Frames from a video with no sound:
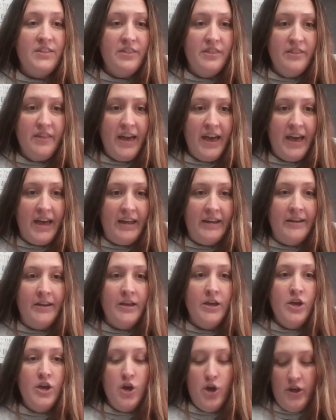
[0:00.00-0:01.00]
Then
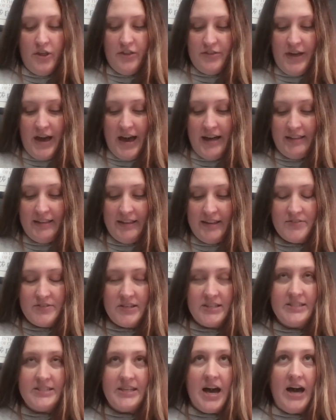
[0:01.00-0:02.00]
that leaves
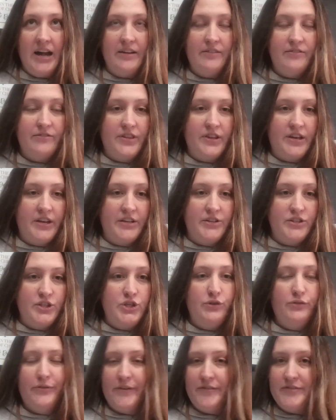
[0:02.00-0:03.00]
us out of the
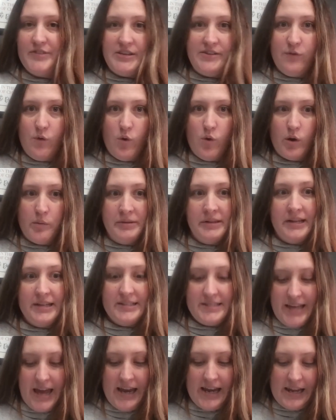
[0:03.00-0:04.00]
254
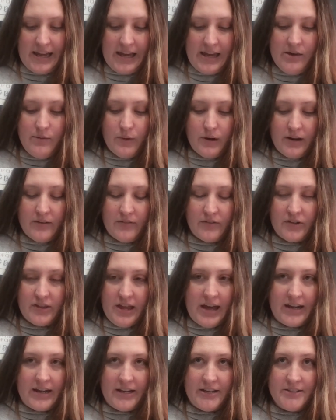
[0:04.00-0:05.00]
plus 80, whatever
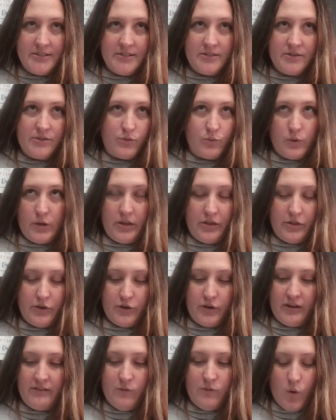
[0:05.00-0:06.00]
that is,
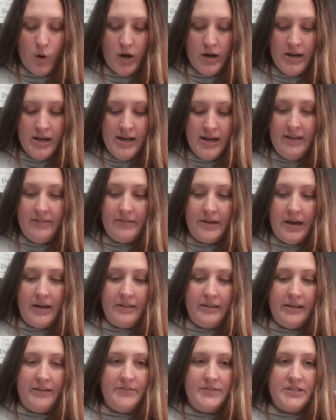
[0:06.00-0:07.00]
334. That
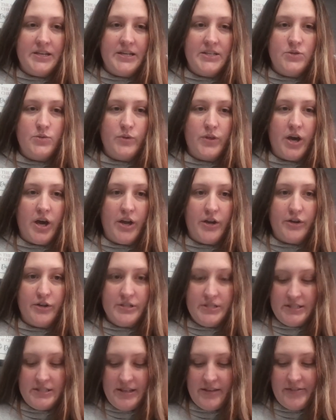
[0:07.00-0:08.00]
leaves us with
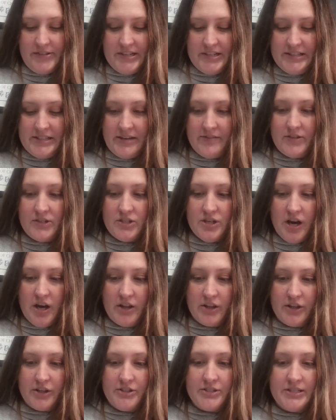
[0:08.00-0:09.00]

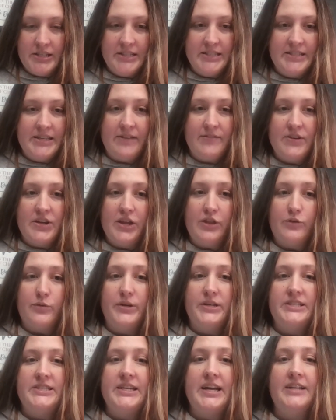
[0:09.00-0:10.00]

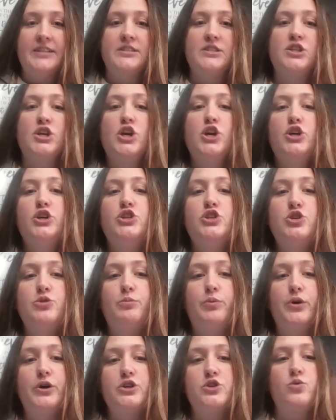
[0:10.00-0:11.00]
$177.73 to
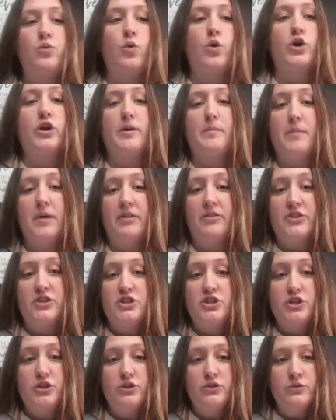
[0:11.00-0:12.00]
put toward month
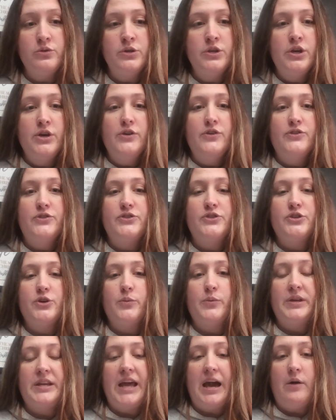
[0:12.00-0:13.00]
2. So
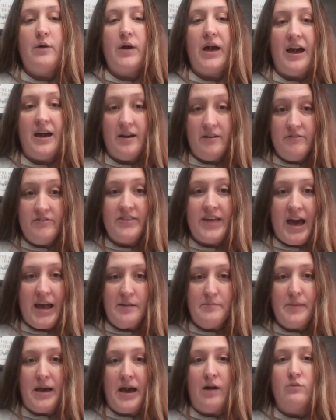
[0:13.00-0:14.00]
we now have that
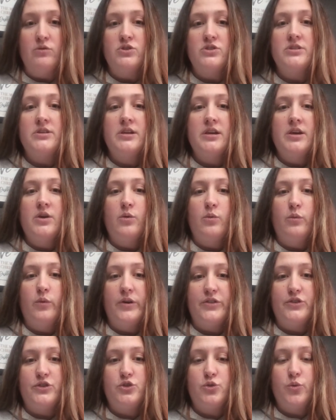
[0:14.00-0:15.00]
amount
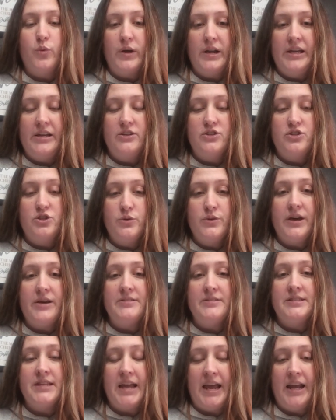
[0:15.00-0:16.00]
with
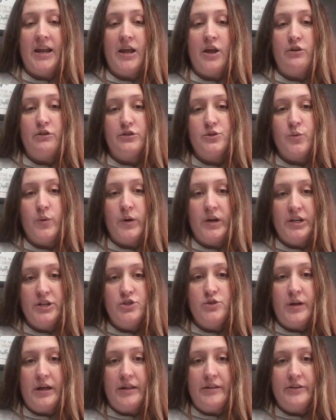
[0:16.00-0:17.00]

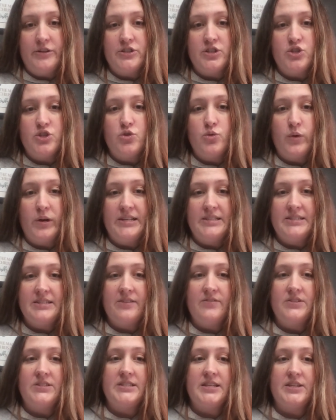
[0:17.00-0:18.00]

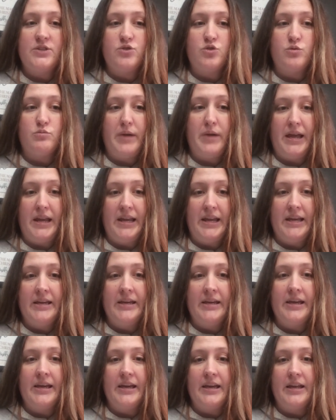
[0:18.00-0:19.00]
$2,822.27 remaining
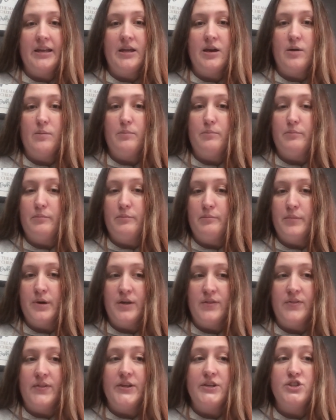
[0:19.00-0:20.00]
in
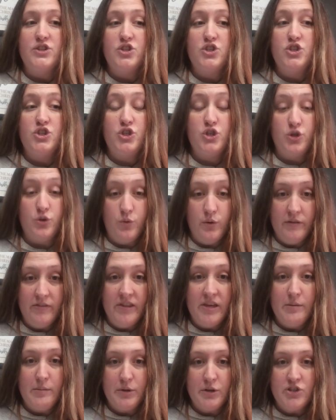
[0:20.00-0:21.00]
month 2 of
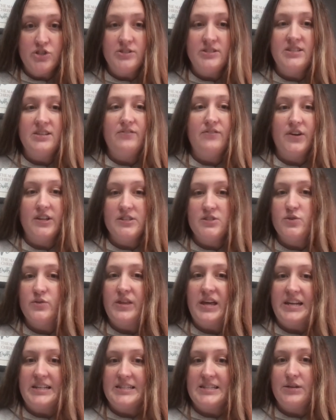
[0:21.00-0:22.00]
the emergency fund. So
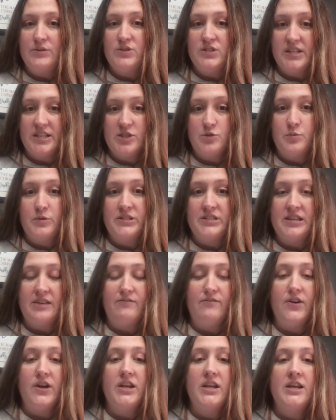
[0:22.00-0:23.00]
that is now
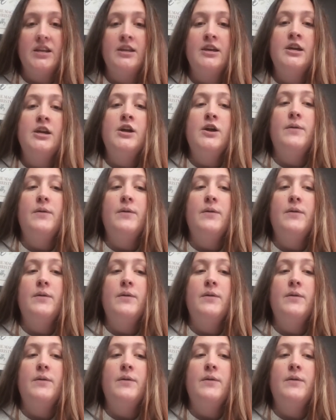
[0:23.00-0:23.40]
6% funded.